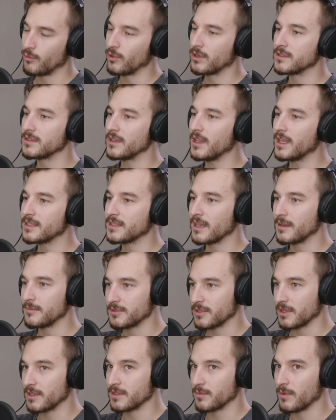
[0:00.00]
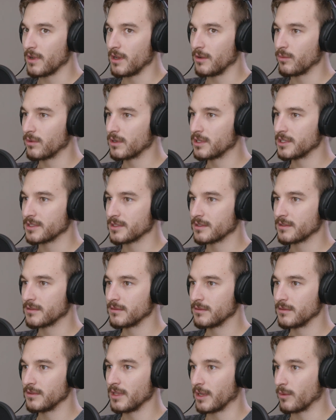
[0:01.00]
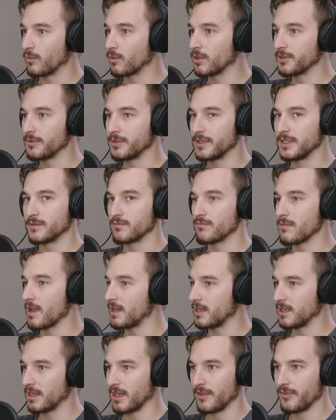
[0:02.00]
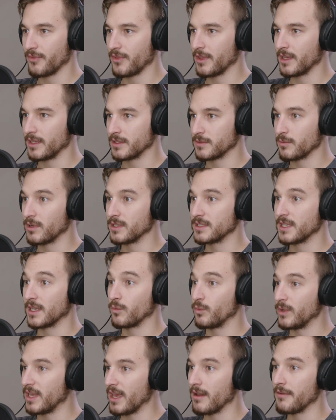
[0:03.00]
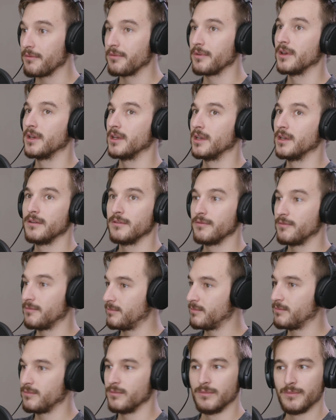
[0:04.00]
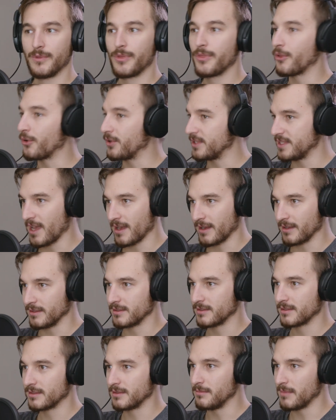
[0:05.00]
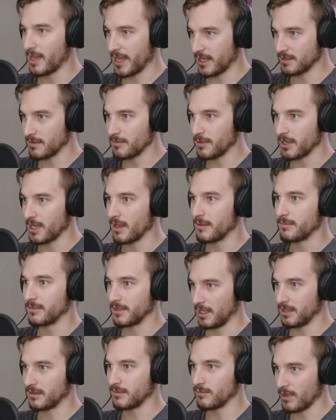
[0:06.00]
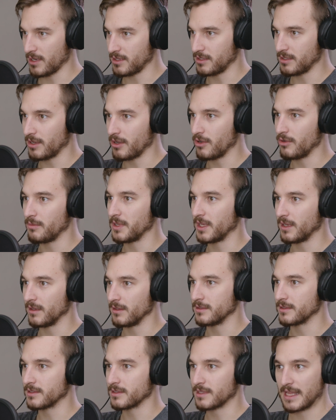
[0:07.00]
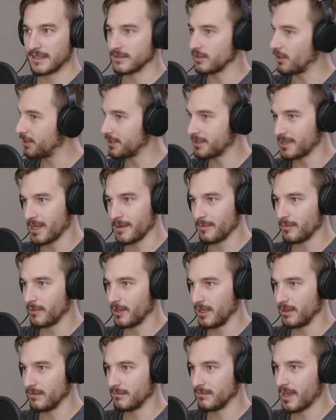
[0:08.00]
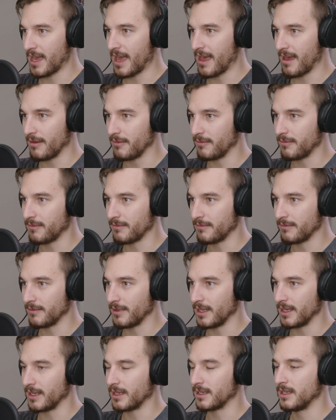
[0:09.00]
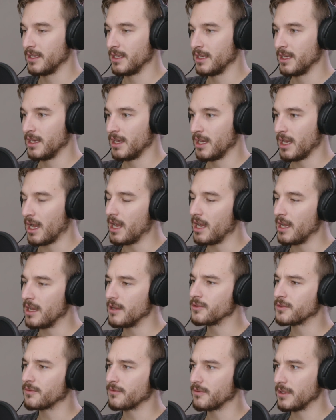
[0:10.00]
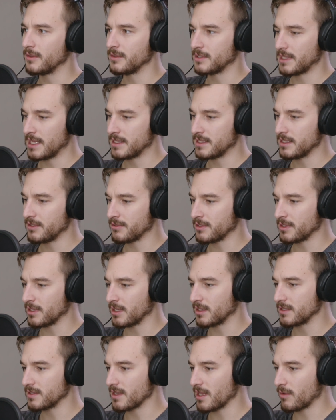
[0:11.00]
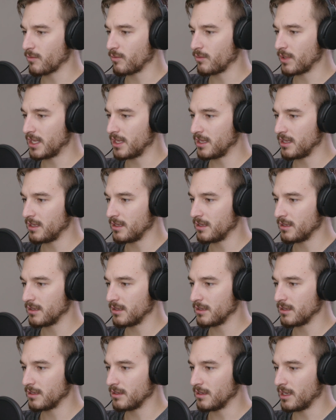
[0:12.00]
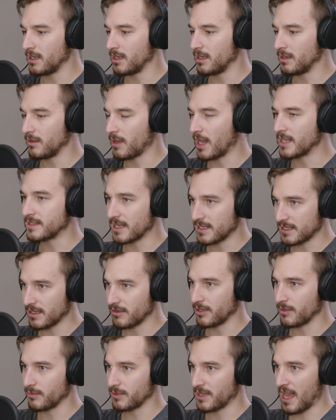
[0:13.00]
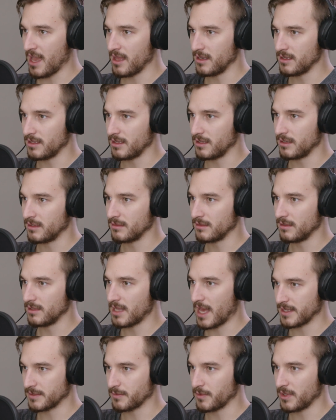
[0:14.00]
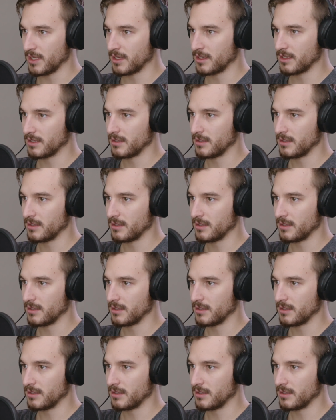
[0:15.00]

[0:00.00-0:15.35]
Well, because a lot of times as well, we're just like, we're doing these run and gun things where it's like we have 30 seconds to mic somebody up and get them ready to go because that's all the time we have. Yeah. Like it's interesting because like I sat down here with Andy last week.